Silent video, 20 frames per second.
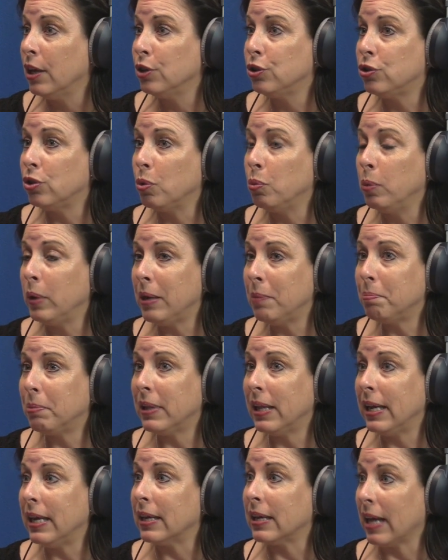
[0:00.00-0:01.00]
So we
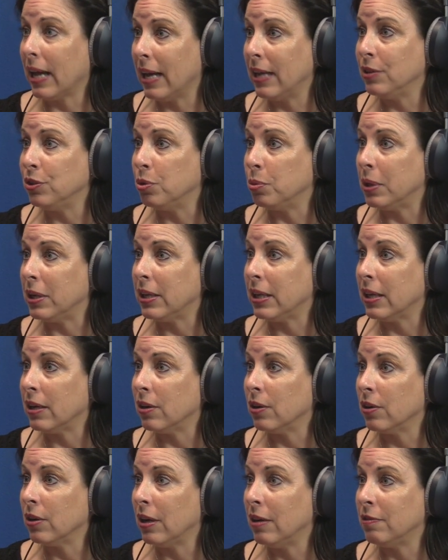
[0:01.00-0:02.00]
play a conduit
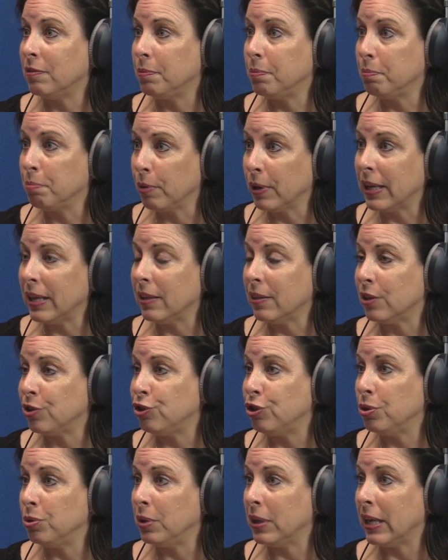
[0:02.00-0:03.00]
here of bringing the
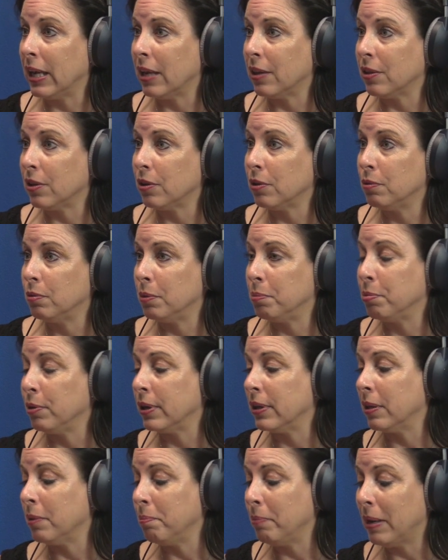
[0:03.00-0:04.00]
two together. We
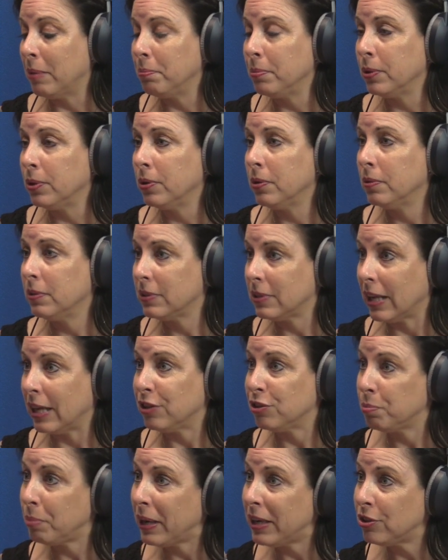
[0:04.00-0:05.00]
bring the
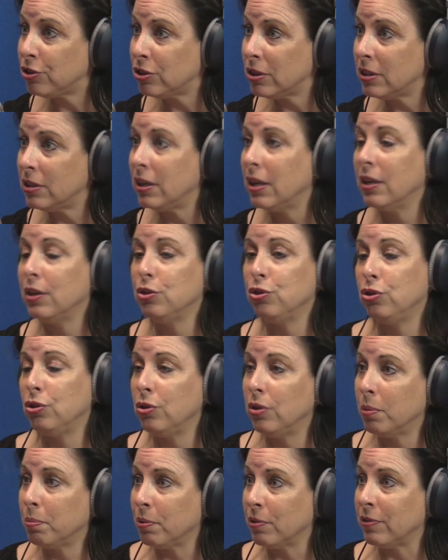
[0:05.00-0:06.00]
member/patient
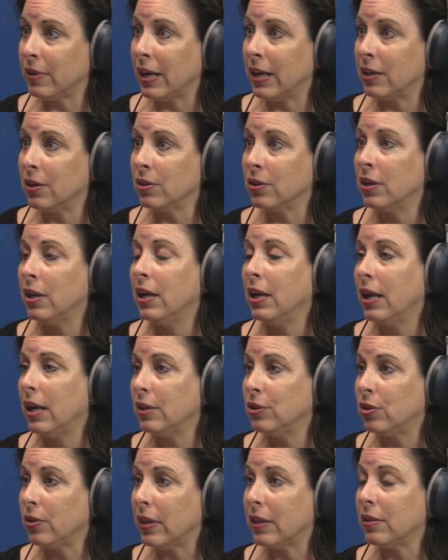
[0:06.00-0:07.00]
to the provider
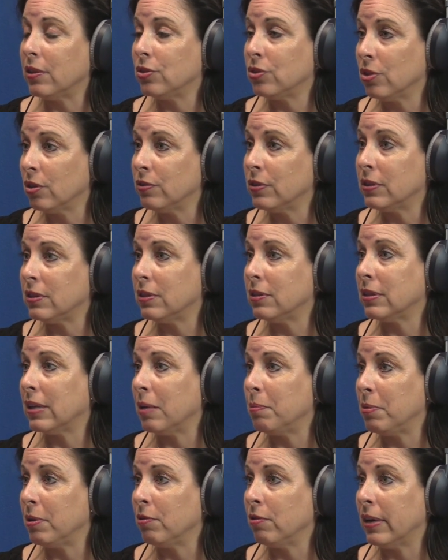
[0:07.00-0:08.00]
so that the services
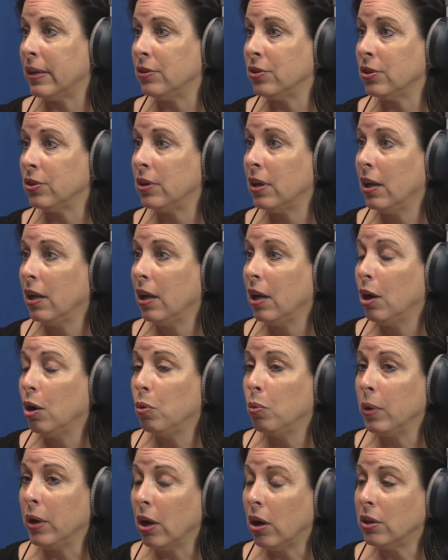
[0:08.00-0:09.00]
can be rendered.
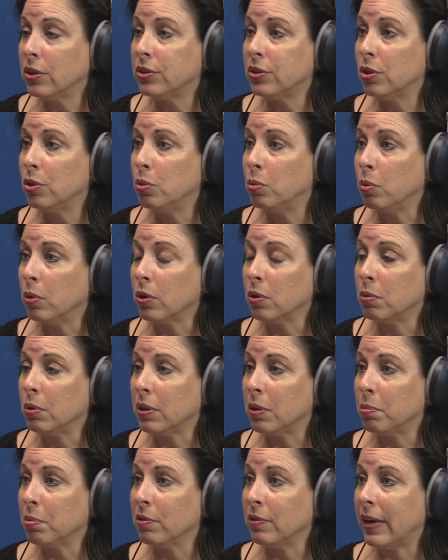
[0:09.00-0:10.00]
We also work
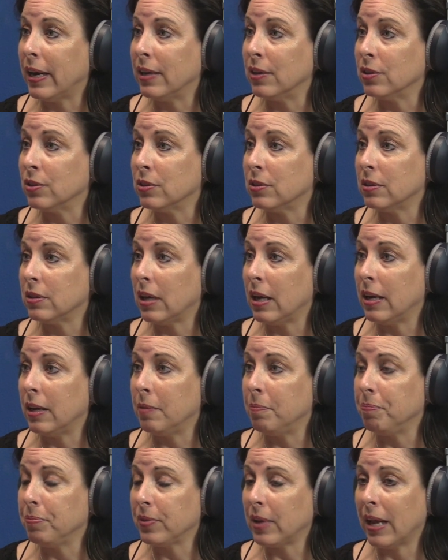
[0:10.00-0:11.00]
with the providers
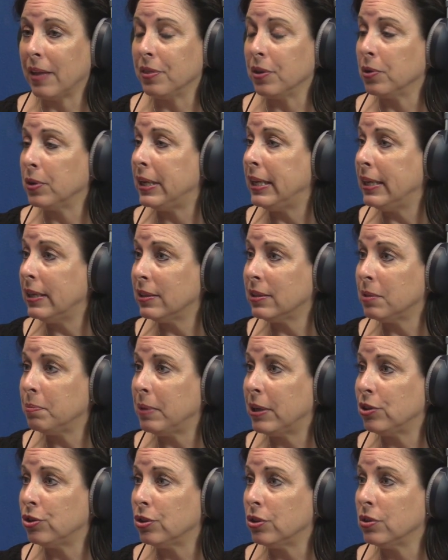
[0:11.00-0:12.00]
on their HEDIS
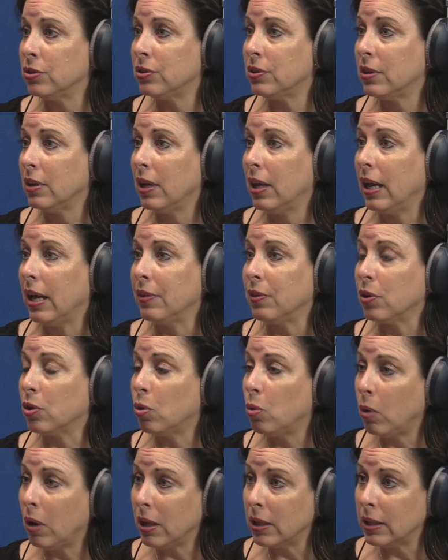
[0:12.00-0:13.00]
measures and their
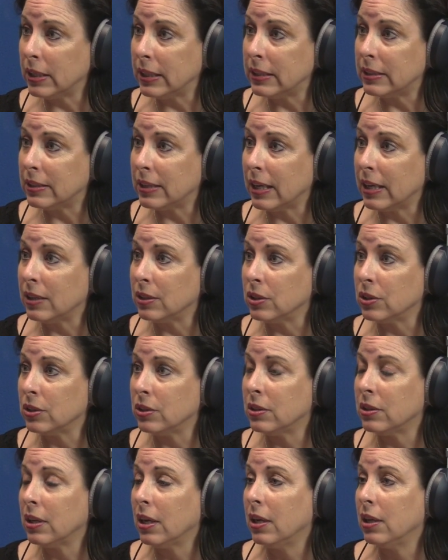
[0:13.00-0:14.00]
quality
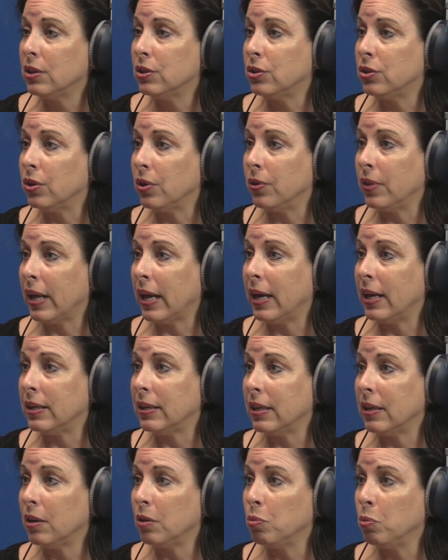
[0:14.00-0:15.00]
standards so
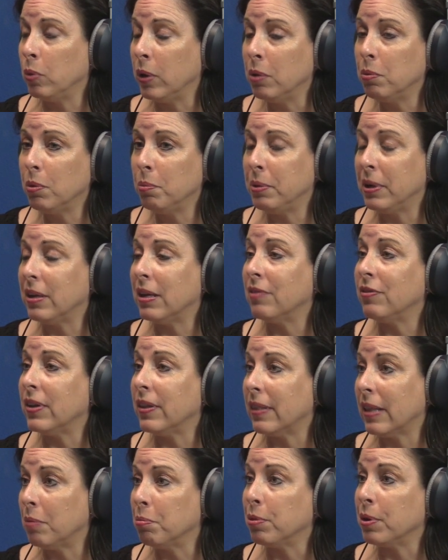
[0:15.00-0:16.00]
that we will be
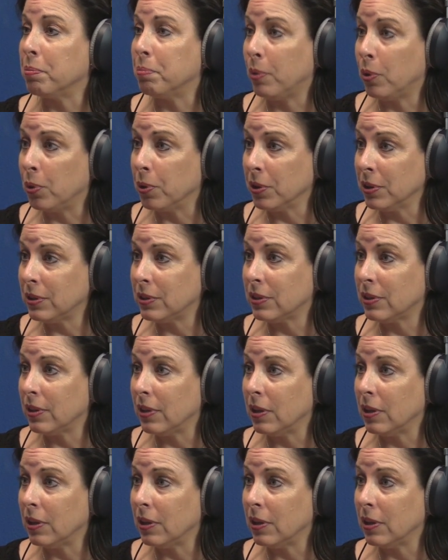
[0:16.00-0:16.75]
giving them reports.